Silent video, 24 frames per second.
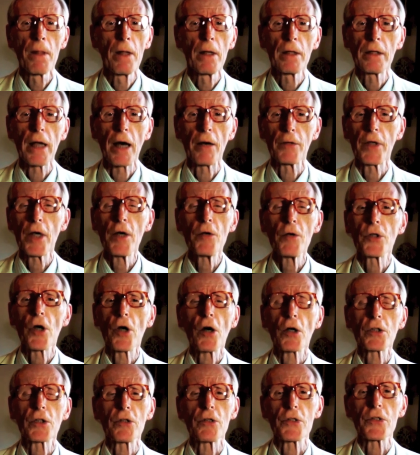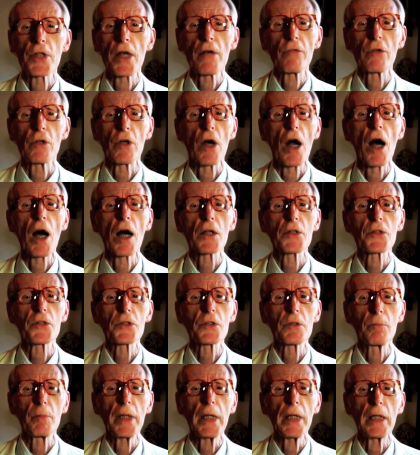Now, no doctor has ever asked
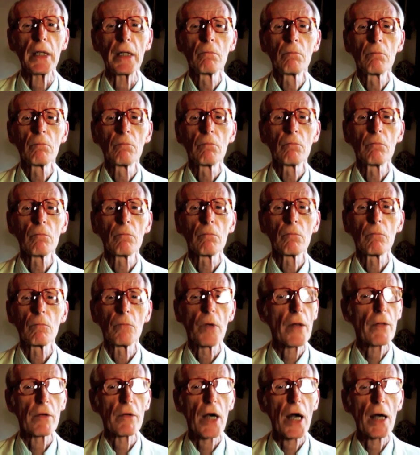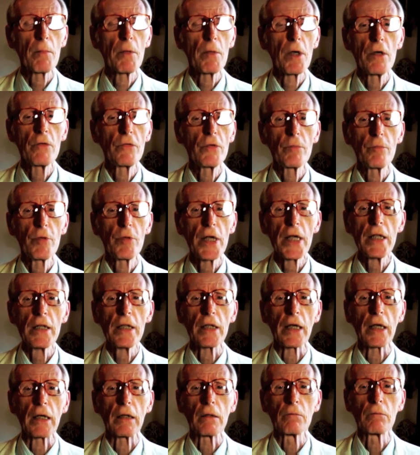me whether I'm
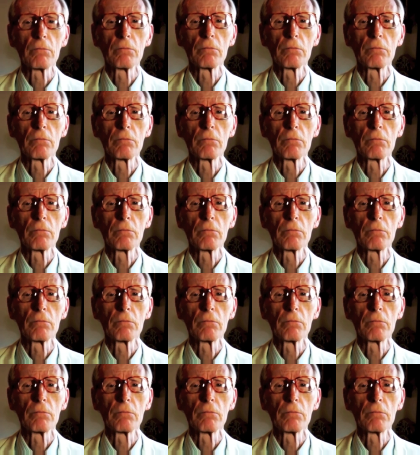overbreathing.